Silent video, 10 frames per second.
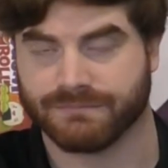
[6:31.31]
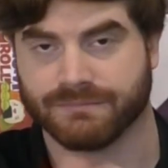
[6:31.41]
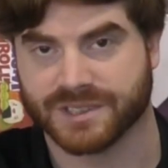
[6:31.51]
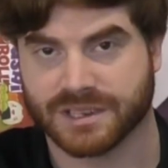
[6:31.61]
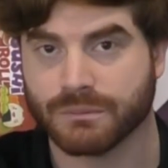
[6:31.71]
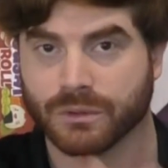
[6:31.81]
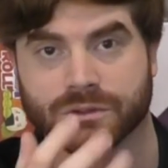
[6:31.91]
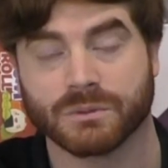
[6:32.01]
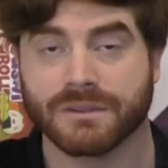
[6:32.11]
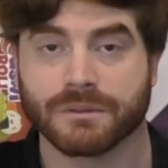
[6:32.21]
symbols or
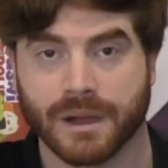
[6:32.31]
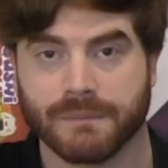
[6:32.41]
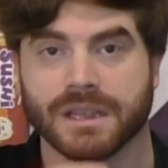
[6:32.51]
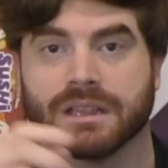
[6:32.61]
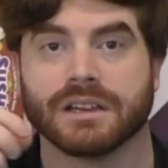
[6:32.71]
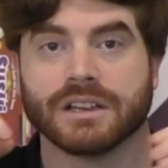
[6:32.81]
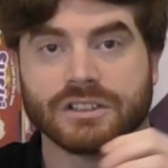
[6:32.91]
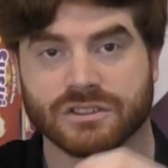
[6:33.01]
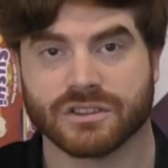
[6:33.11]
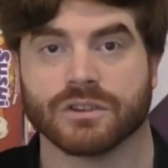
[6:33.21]
whatever it might be
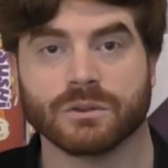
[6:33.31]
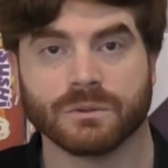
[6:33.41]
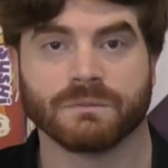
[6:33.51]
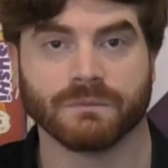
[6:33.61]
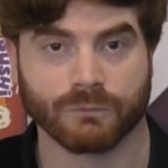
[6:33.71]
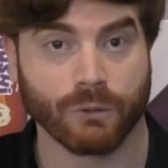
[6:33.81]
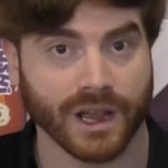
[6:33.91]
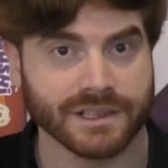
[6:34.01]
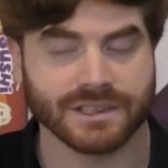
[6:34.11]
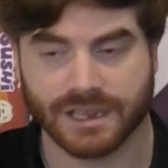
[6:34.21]
to
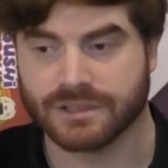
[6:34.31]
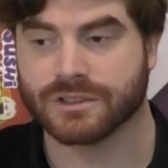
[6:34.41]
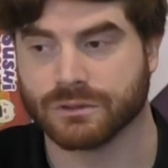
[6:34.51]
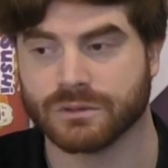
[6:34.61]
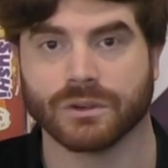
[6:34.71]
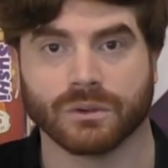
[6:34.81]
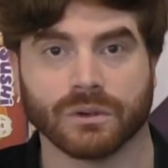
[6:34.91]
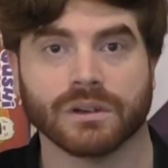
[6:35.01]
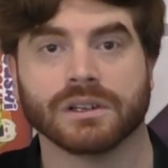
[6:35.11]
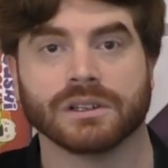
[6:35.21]
write into your,